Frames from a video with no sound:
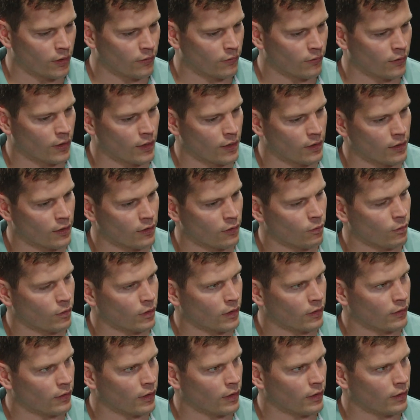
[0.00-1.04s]
is there anything you would
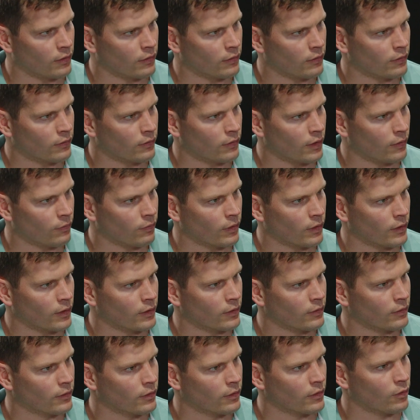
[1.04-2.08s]
have done
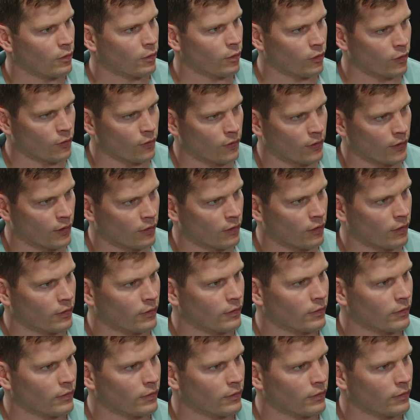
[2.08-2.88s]
differently, or do you think?